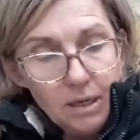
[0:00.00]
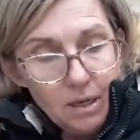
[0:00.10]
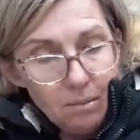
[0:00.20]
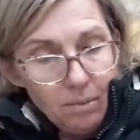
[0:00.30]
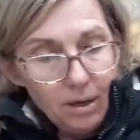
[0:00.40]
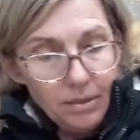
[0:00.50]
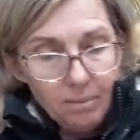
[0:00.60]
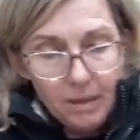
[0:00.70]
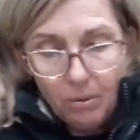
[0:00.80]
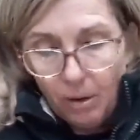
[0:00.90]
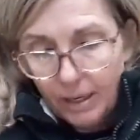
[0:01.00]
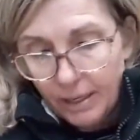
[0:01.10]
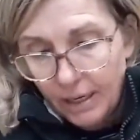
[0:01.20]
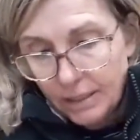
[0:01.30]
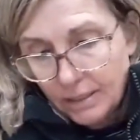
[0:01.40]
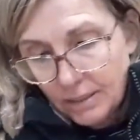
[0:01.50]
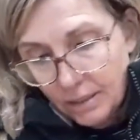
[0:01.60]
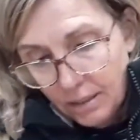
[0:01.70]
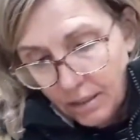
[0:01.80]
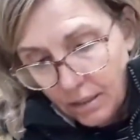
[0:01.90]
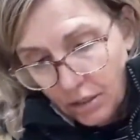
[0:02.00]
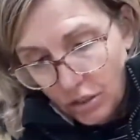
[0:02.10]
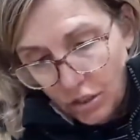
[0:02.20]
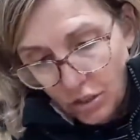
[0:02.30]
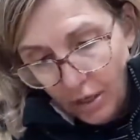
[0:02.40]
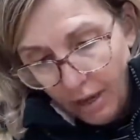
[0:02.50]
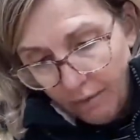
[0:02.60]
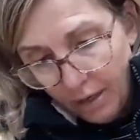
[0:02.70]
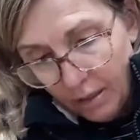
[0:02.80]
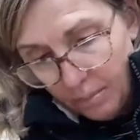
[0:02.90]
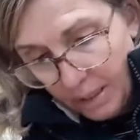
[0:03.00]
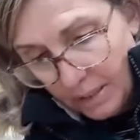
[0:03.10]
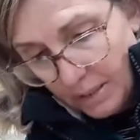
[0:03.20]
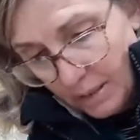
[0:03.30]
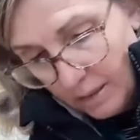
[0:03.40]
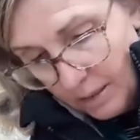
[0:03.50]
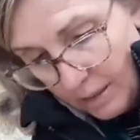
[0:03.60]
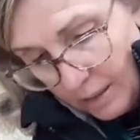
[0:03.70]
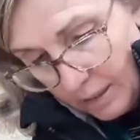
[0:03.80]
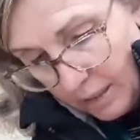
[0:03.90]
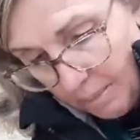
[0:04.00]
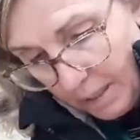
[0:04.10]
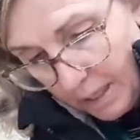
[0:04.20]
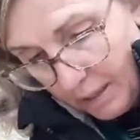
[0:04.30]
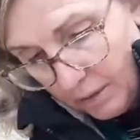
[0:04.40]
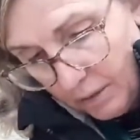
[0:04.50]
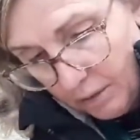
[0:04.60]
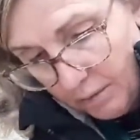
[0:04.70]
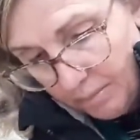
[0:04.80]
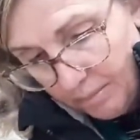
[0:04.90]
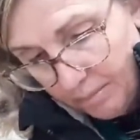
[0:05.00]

I think it'd be quite nice just to have a little bit coming out the